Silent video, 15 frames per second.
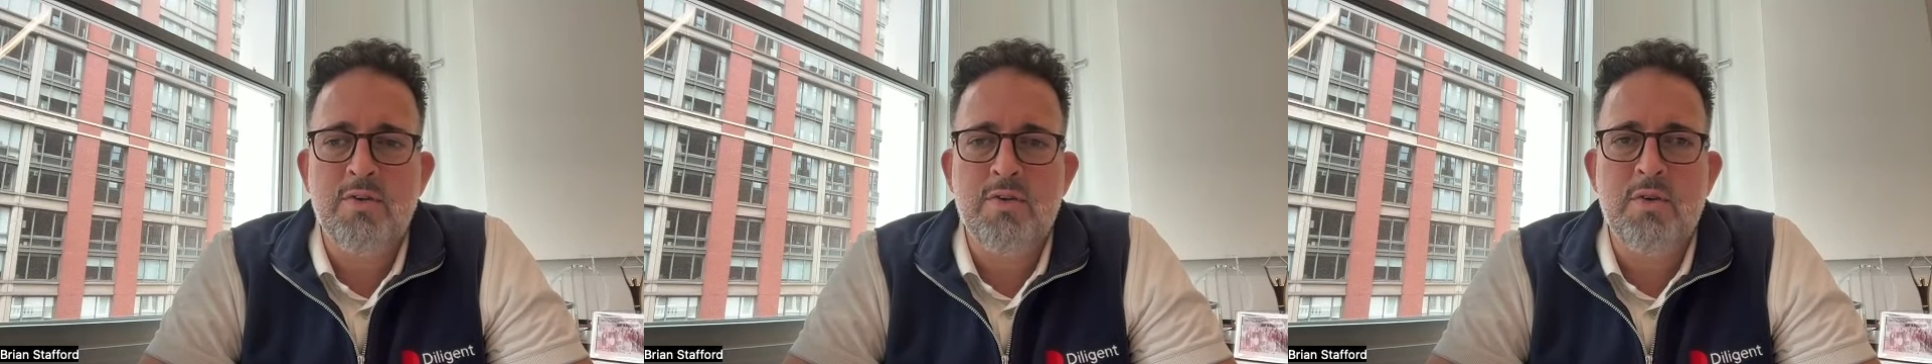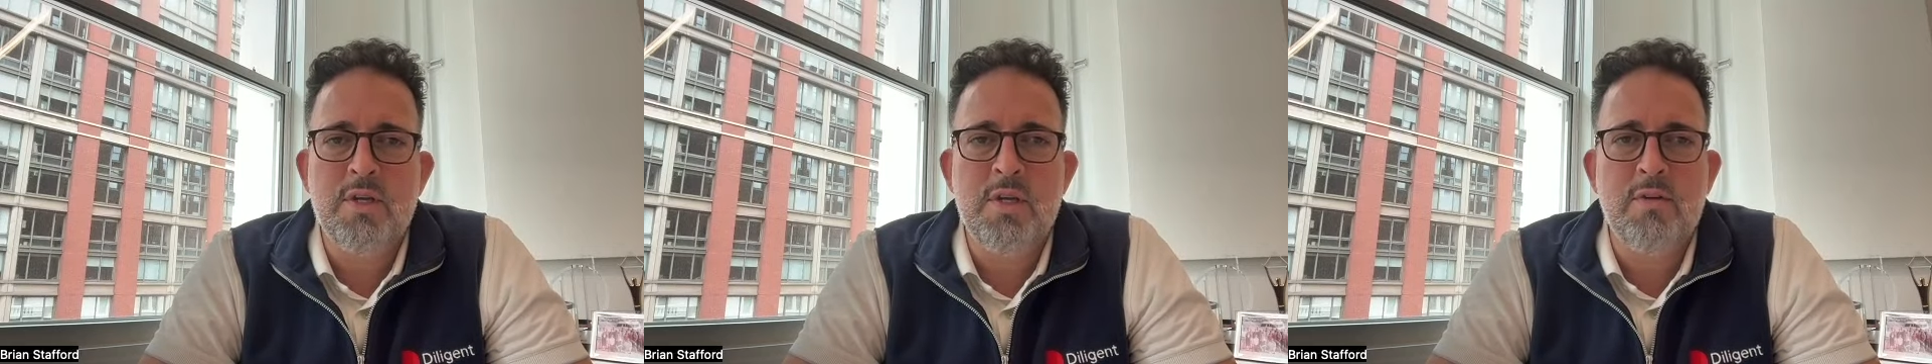
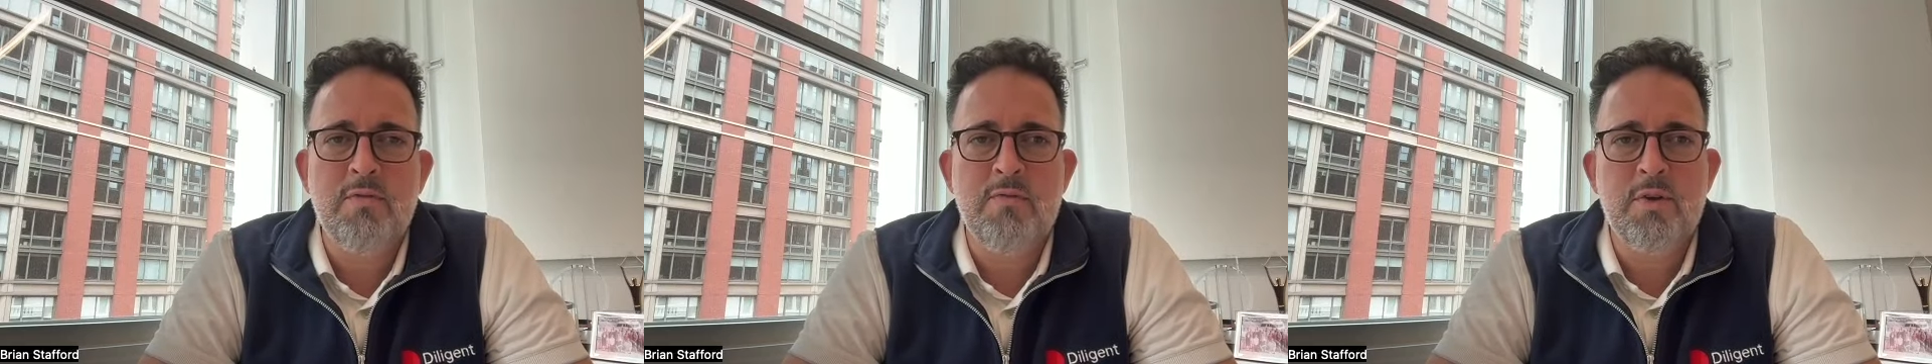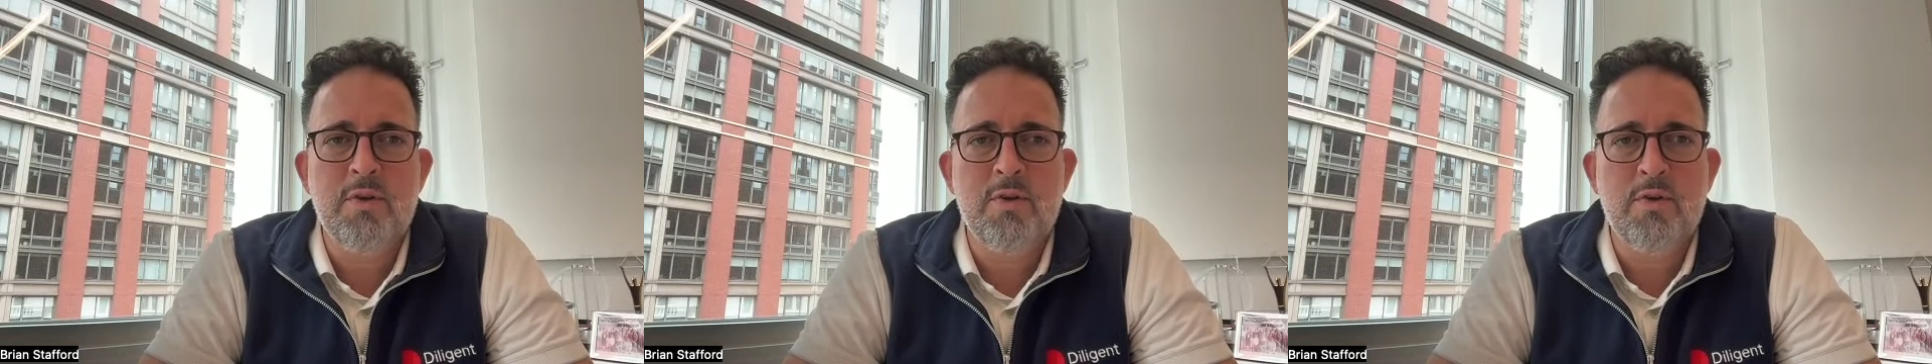unique
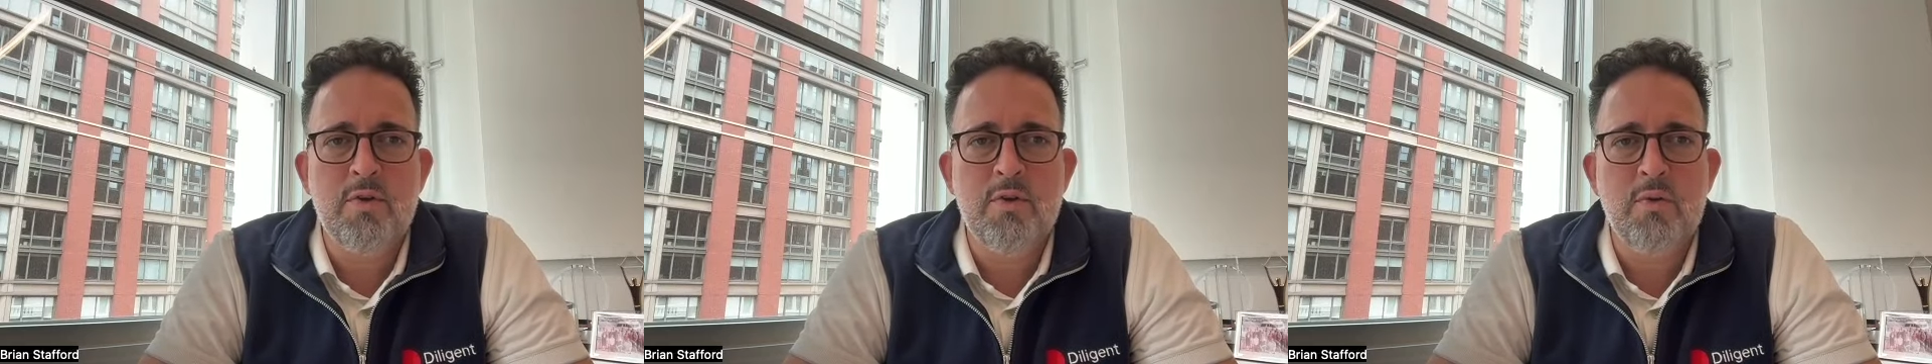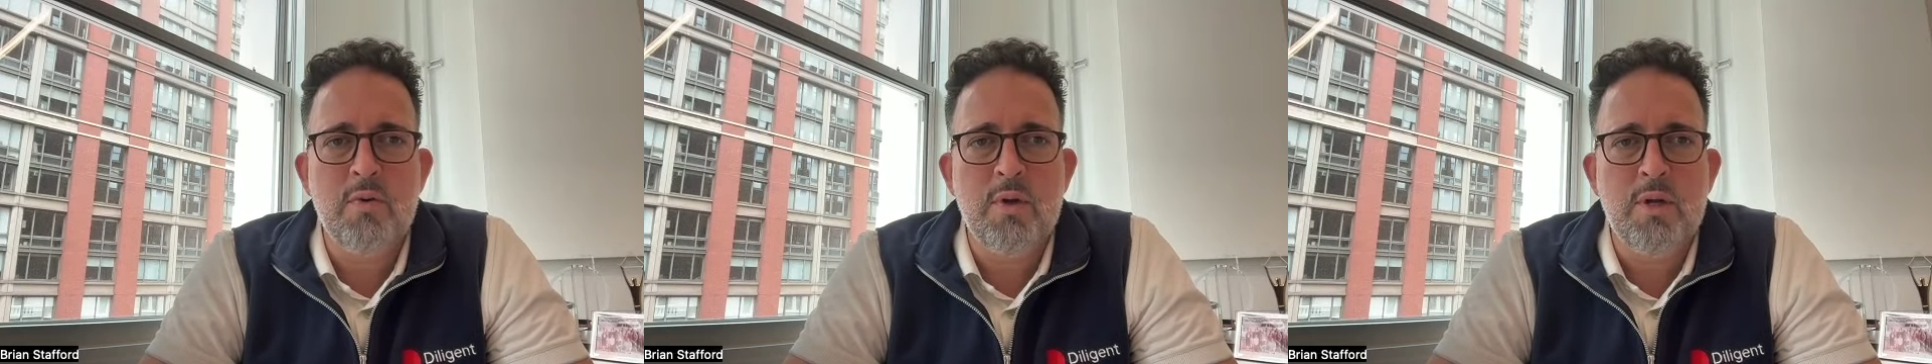
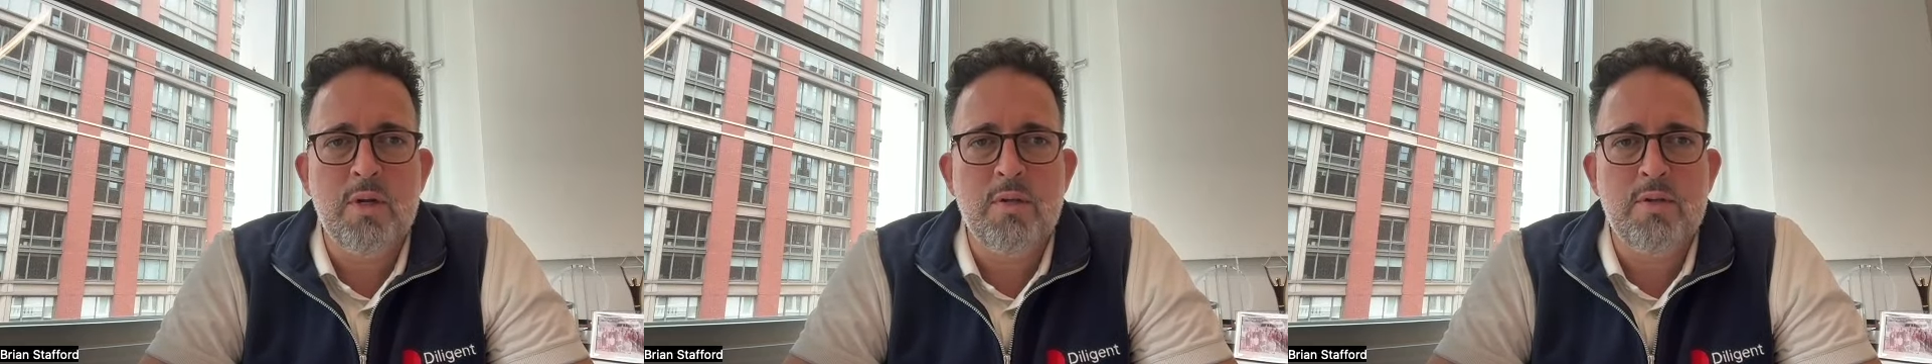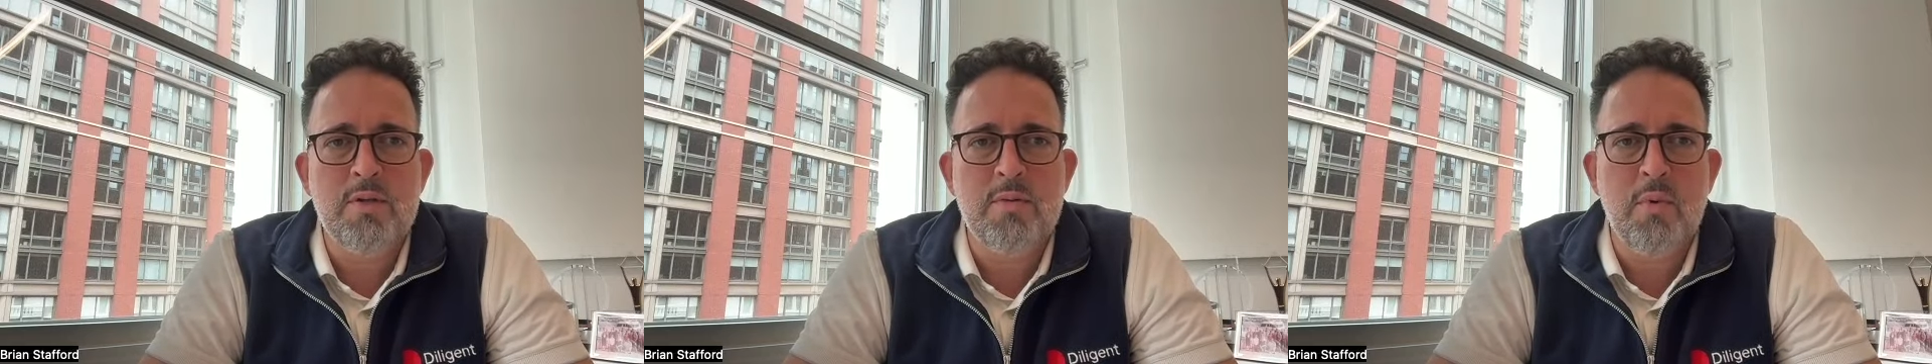view
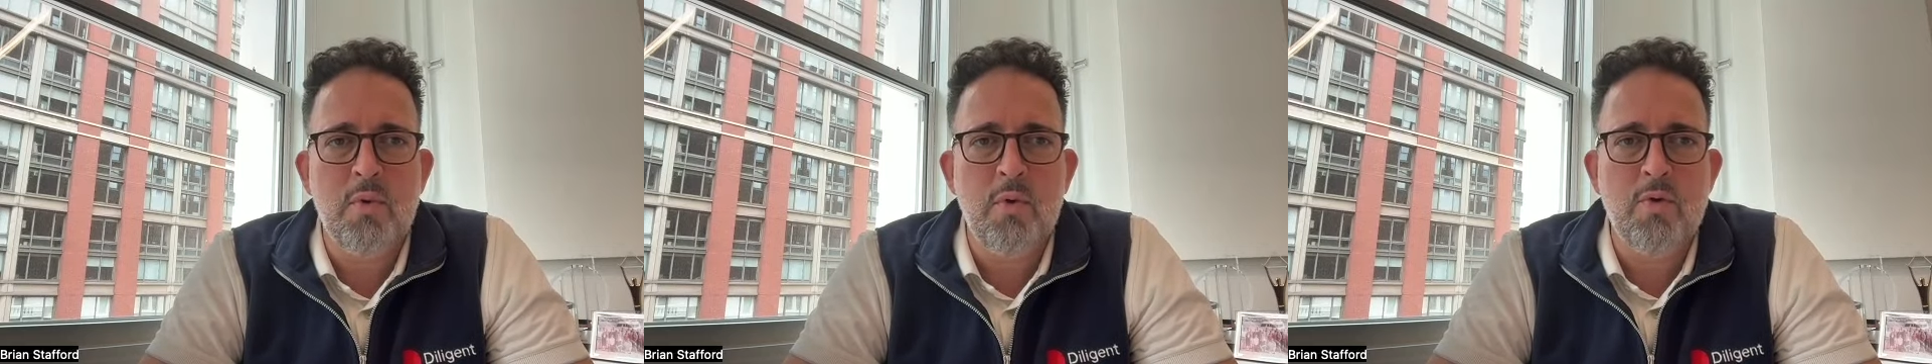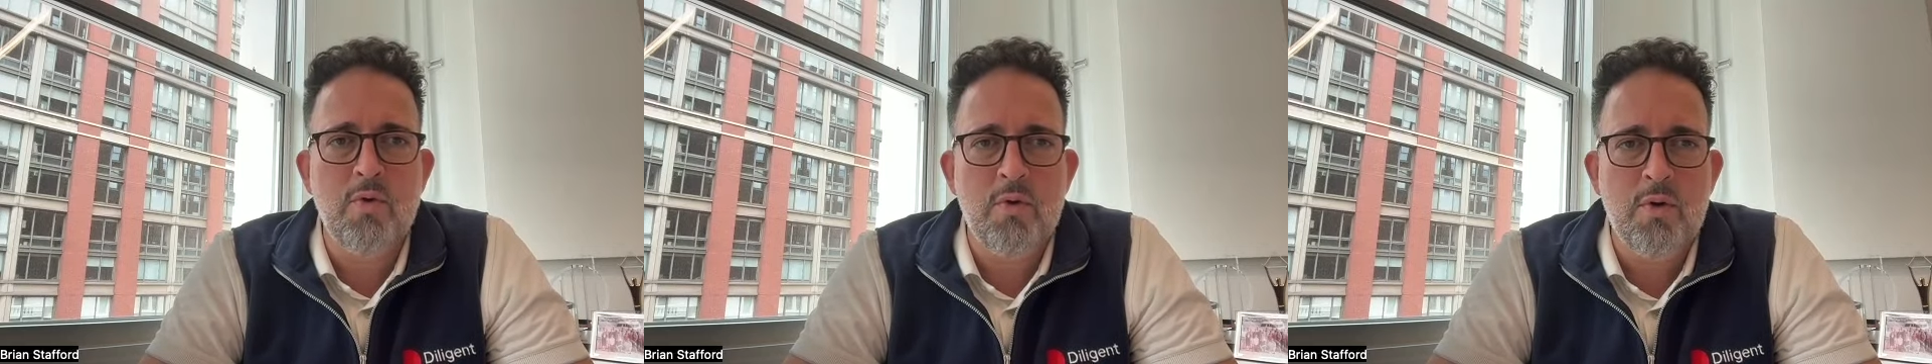into the
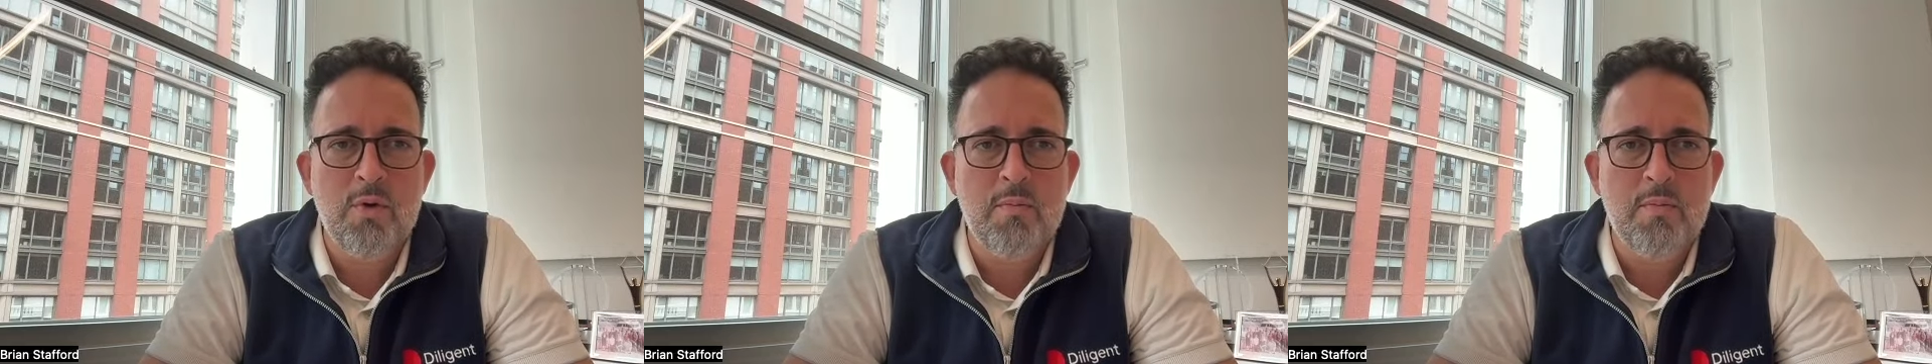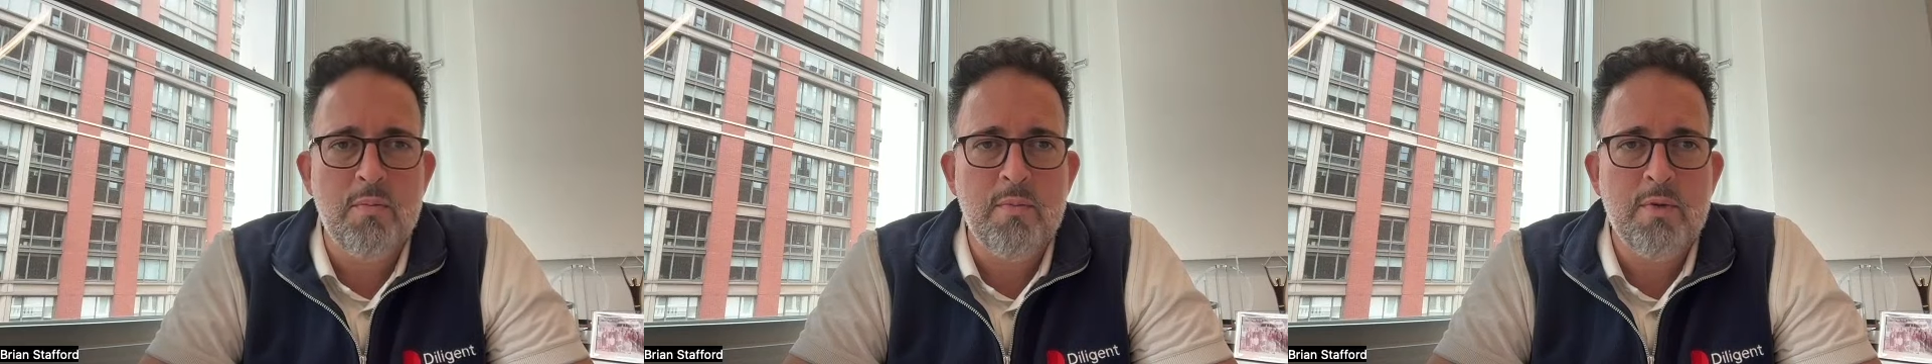
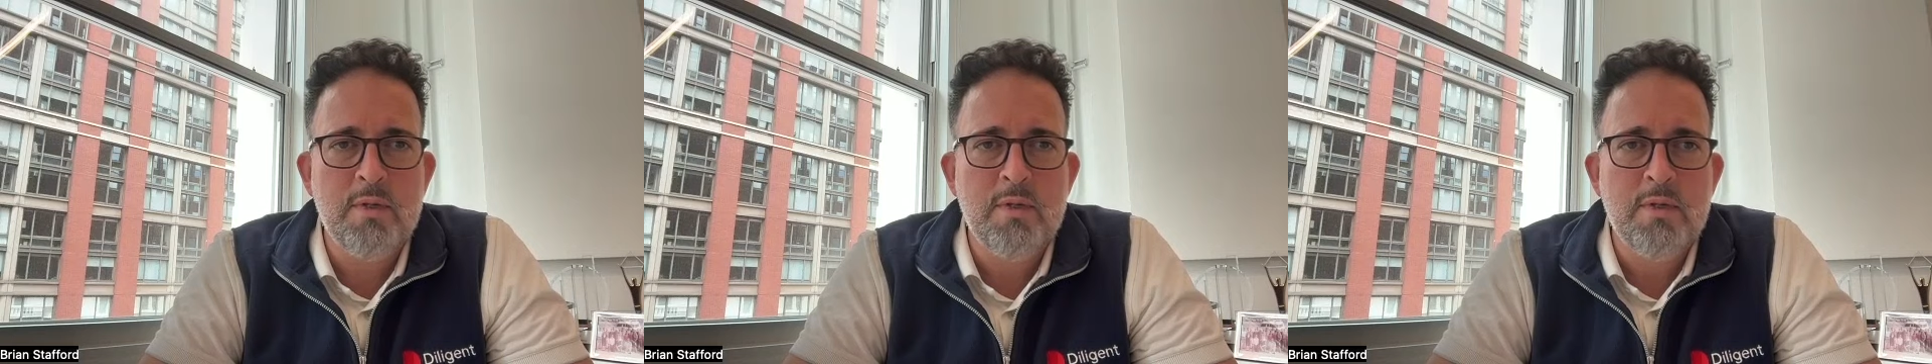boardroom